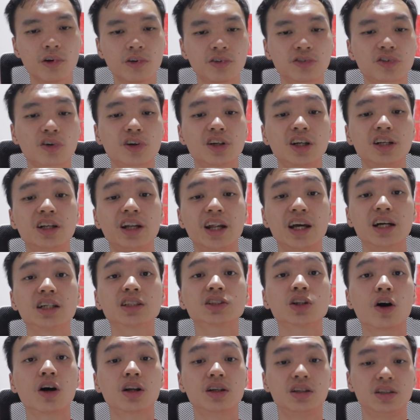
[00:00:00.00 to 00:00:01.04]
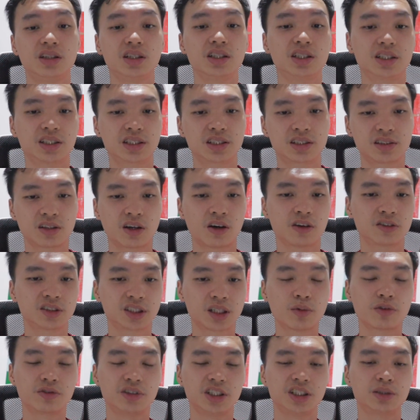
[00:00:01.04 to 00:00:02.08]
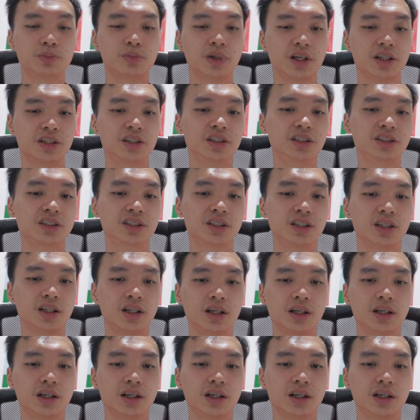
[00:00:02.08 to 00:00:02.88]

for the nailed onness of some of these players,